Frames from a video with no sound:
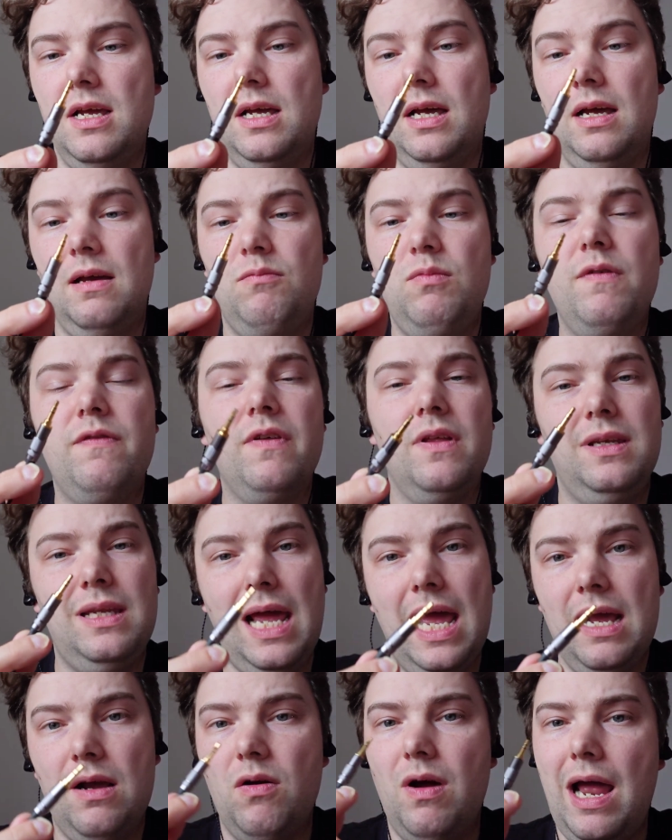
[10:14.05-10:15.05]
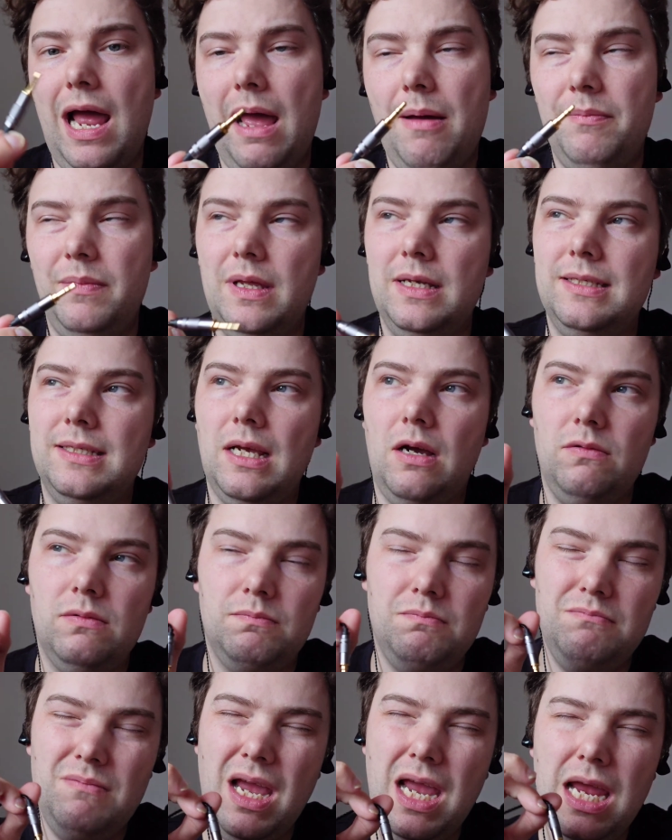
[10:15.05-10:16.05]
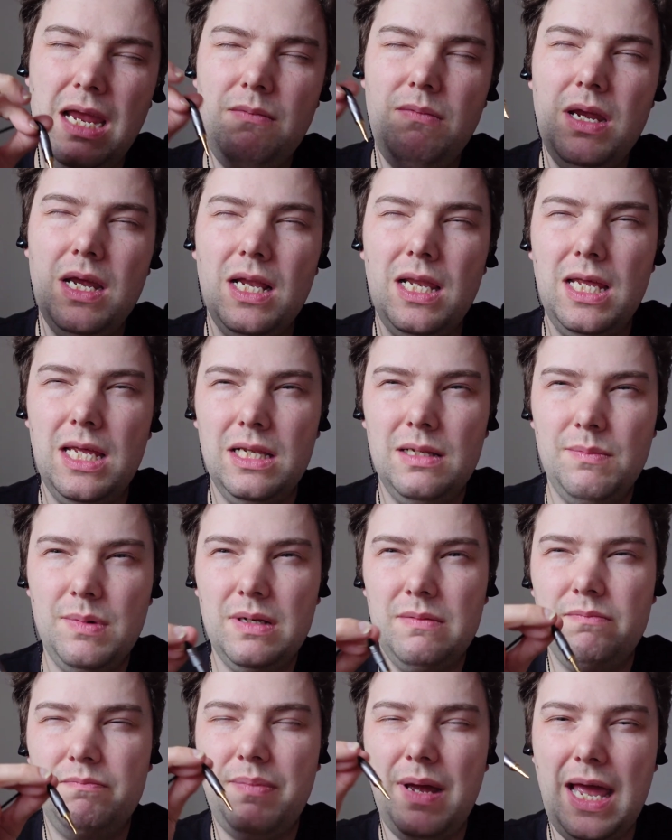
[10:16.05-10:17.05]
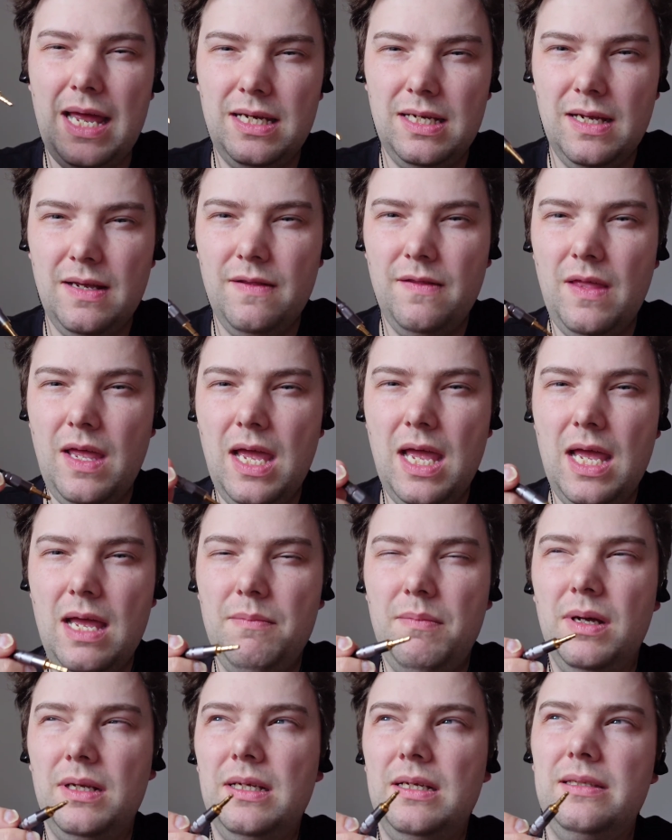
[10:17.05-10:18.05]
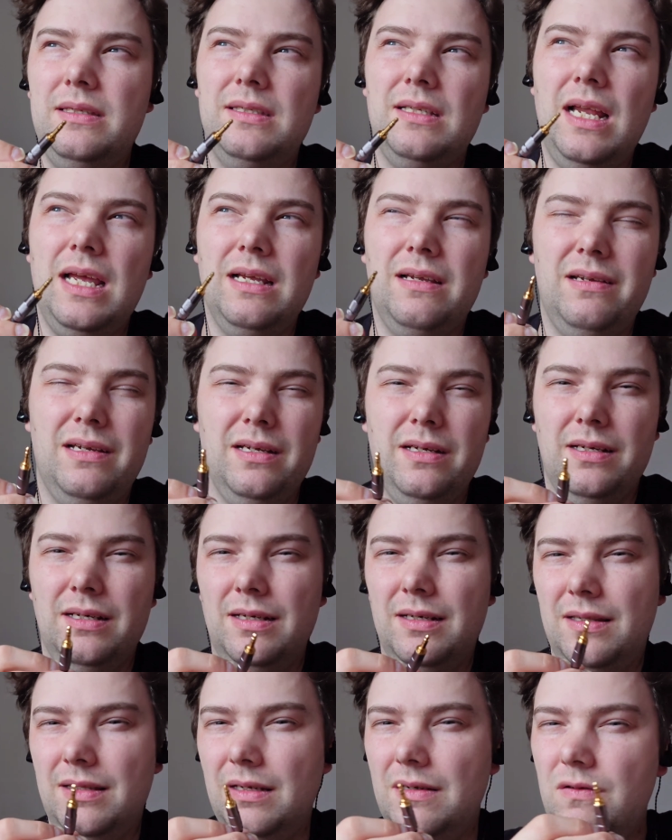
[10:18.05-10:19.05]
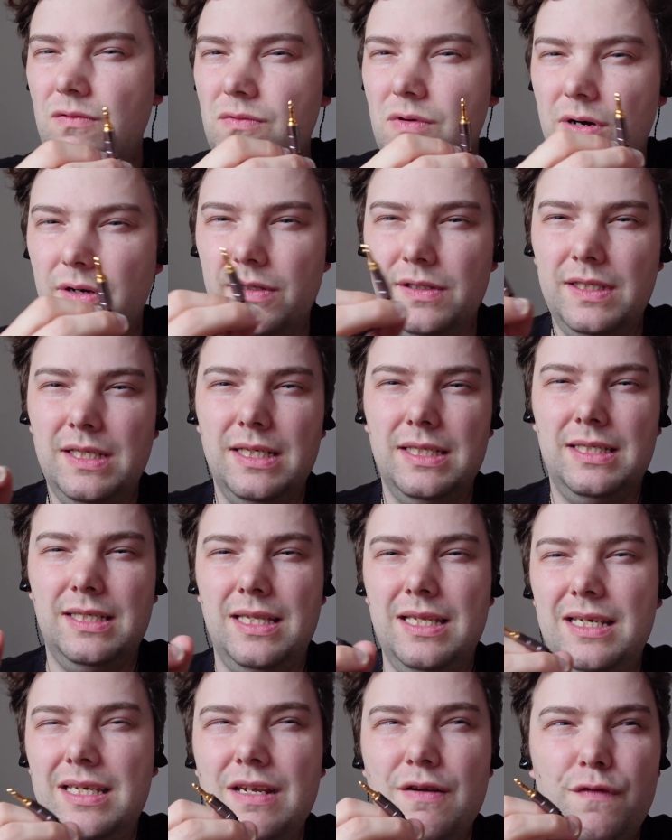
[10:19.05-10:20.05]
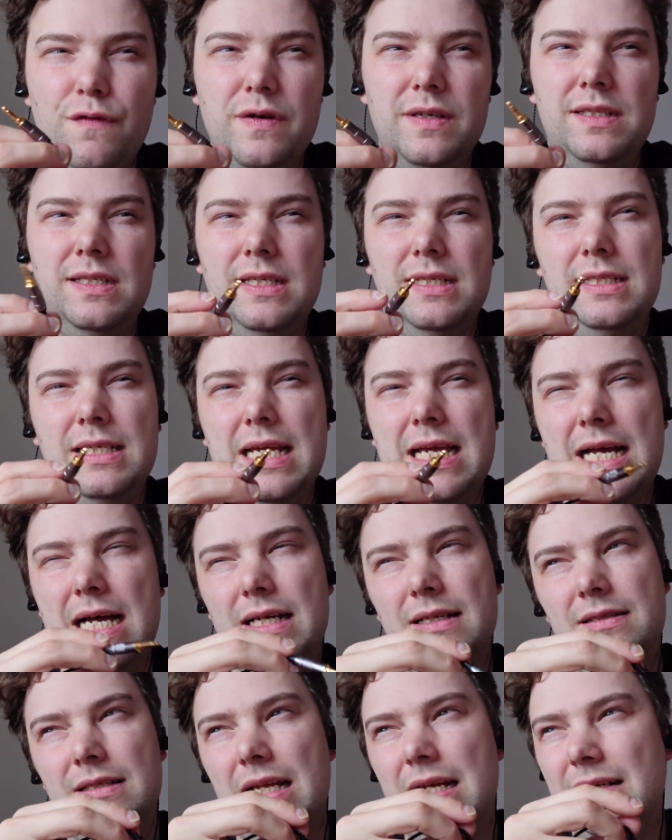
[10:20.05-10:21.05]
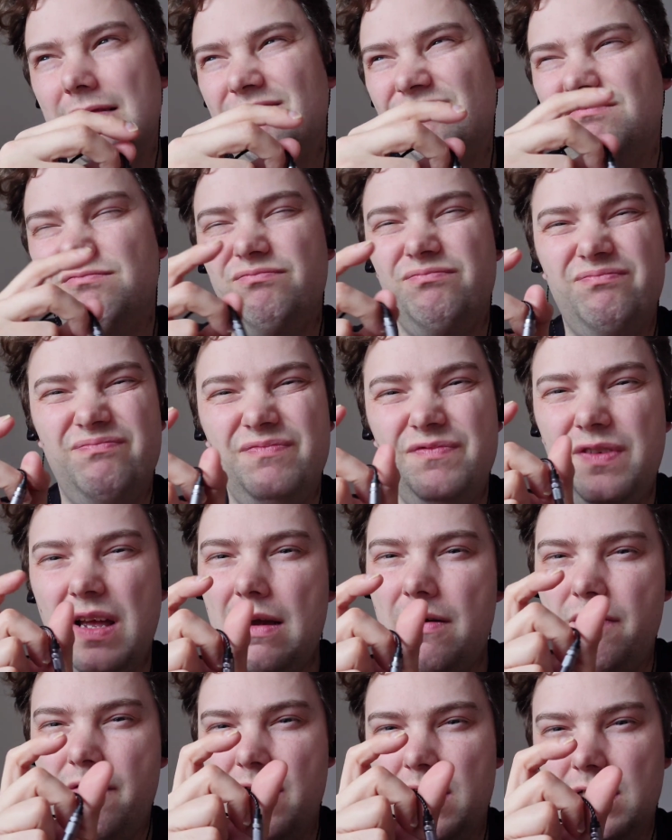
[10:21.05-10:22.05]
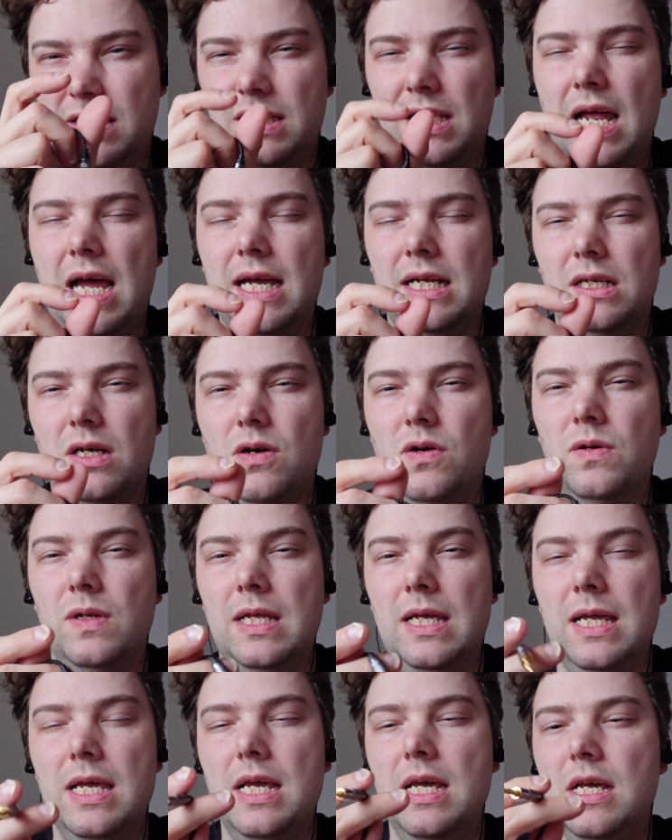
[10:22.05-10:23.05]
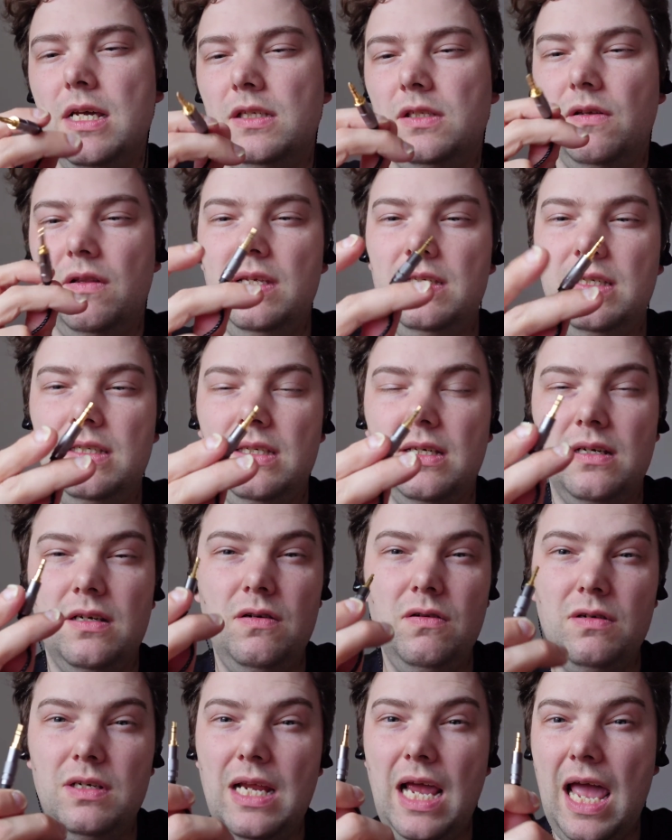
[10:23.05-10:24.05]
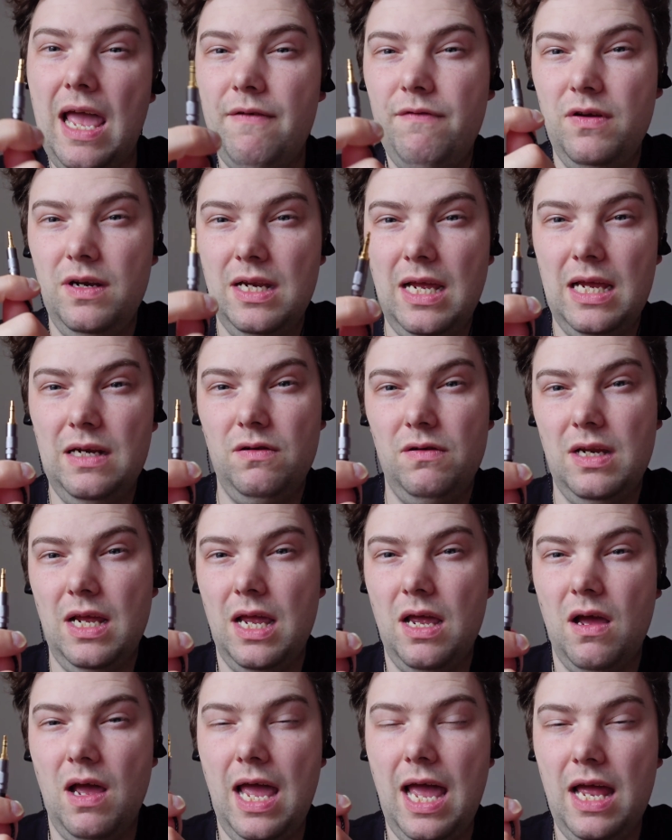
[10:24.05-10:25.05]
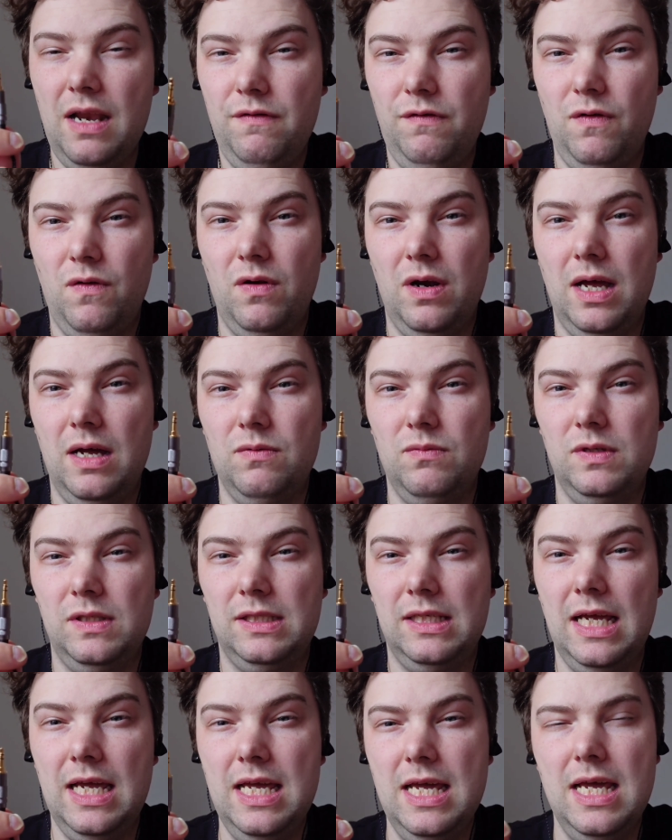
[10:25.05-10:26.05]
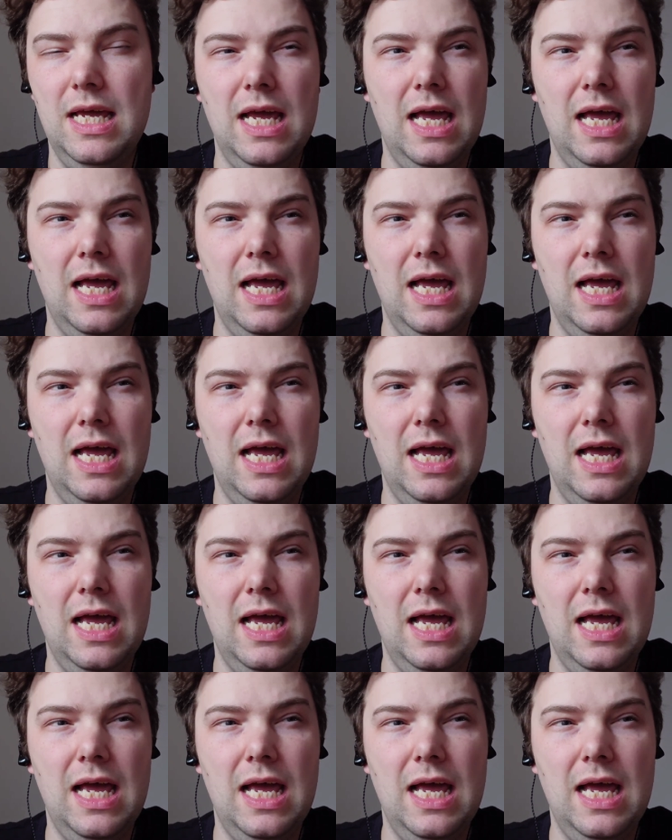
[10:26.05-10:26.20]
With a DAC or amp, they sound maybe a little bit better there, but it's like the nuances, the differences there are like very, very slight only. So this is a good everyday today headphone, I would say.